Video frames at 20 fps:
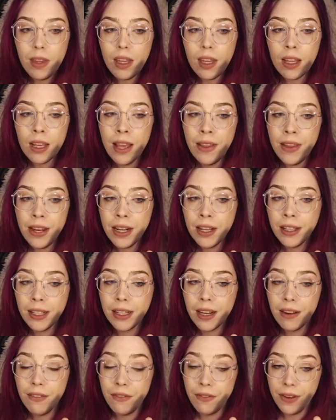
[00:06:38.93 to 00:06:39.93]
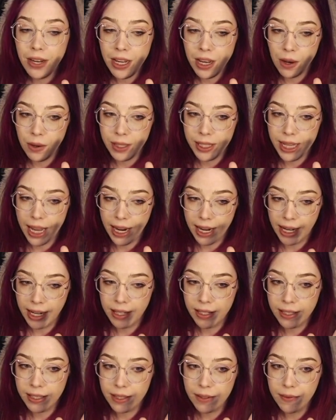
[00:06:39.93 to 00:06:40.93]
and then click on video settings
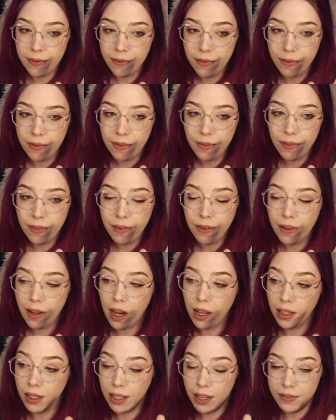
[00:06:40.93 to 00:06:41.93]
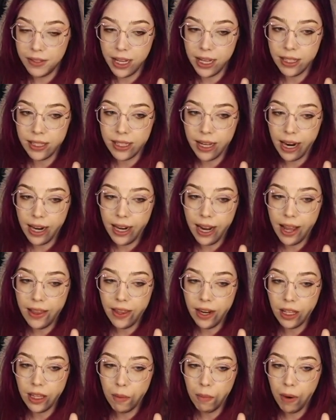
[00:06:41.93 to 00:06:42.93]
on the left-hand side. And then
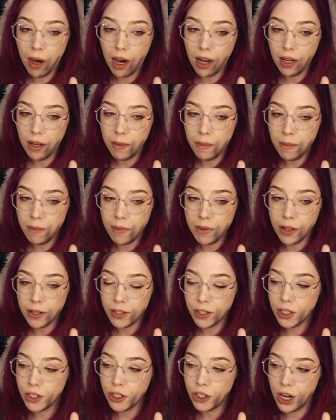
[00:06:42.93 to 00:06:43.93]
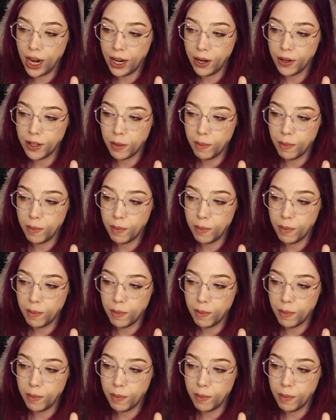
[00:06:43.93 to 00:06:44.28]
at the bottom, there's a shaders